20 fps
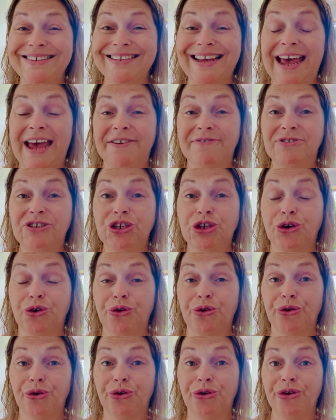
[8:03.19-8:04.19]
I have
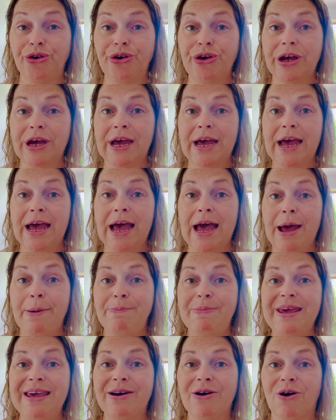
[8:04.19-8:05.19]
two
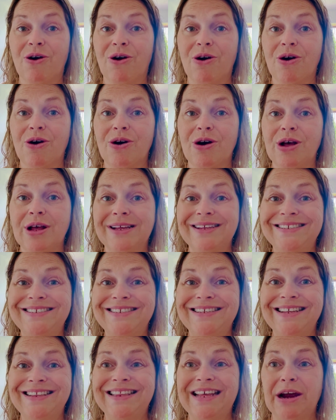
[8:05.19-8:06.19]
because
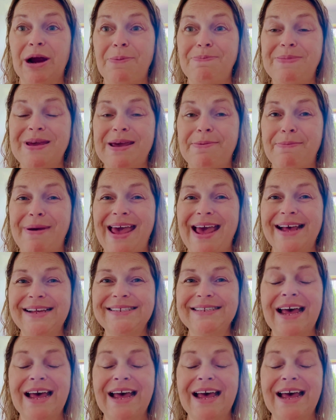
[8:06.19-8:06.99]
they're a big mess.